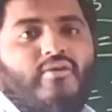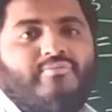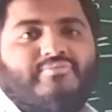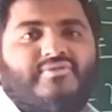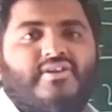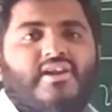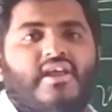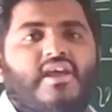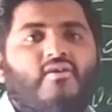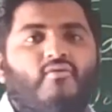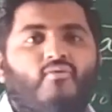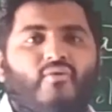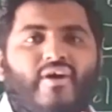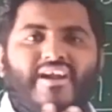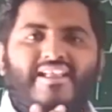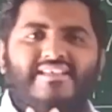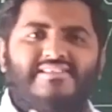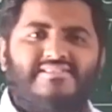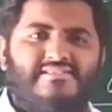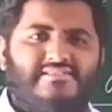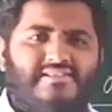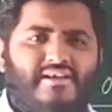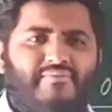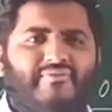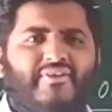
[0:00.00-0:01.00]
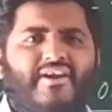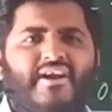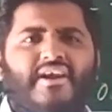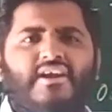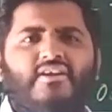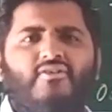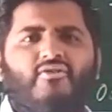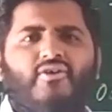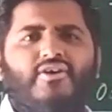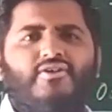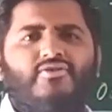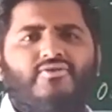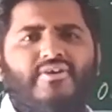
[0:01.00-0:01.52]
of 3, one is
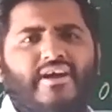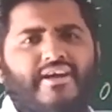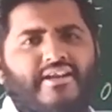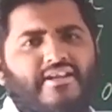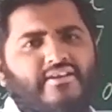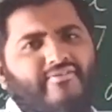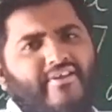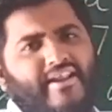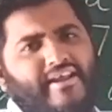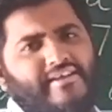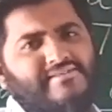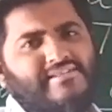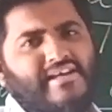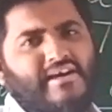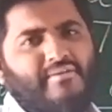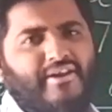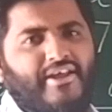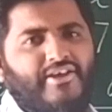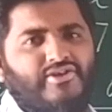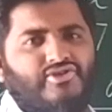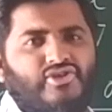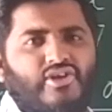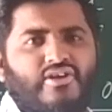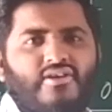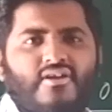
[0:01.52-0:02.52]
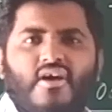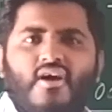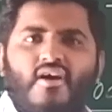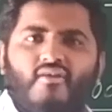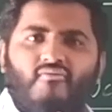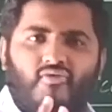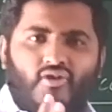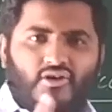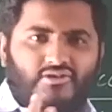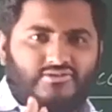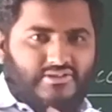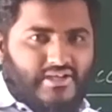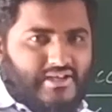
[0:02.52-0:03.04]
definitely going to get in your examination
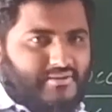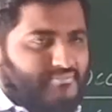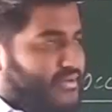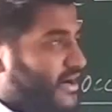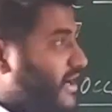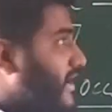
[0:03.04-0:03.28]
for 3